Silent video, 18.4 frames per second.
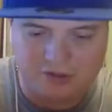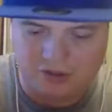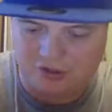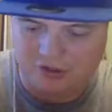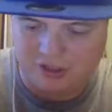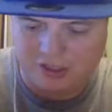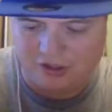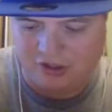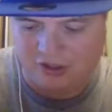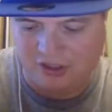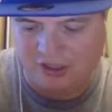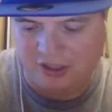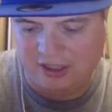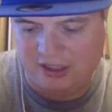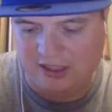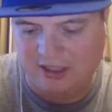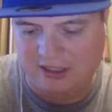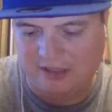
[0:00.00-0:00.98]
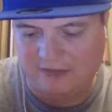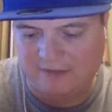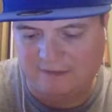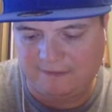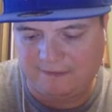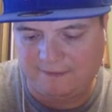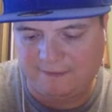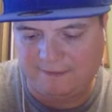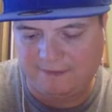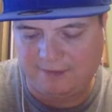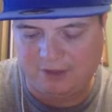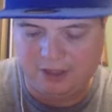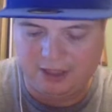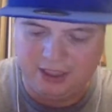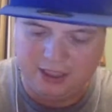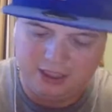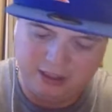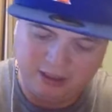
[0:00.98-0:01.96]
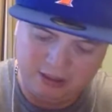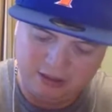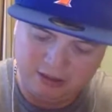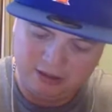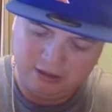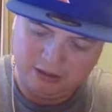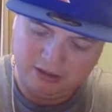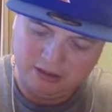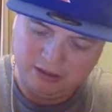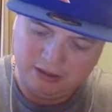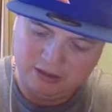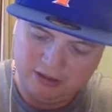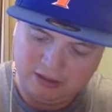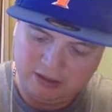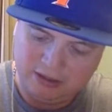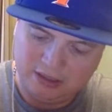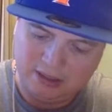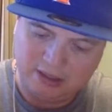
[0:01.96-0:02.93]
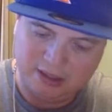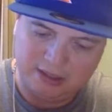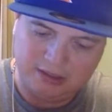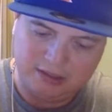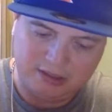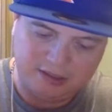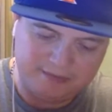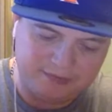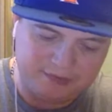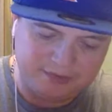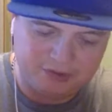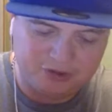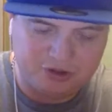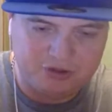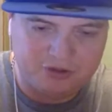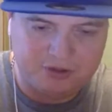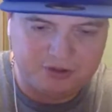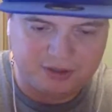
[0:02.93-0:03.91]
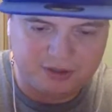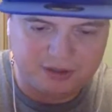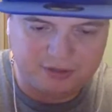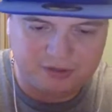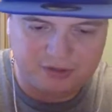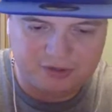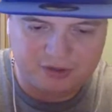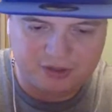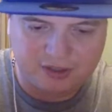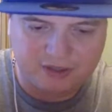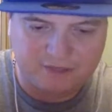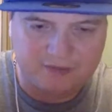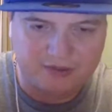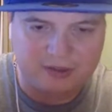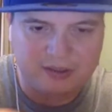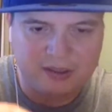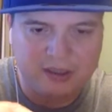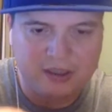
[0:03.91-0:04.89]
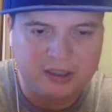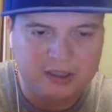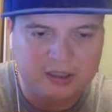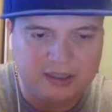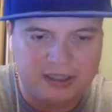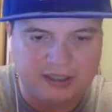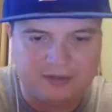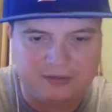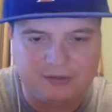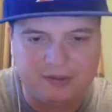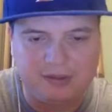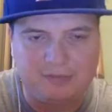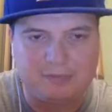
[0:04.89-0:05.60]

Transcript: is actually kind of funny. Yeah, they don't have the junior on there, which is kind of funny. Next one,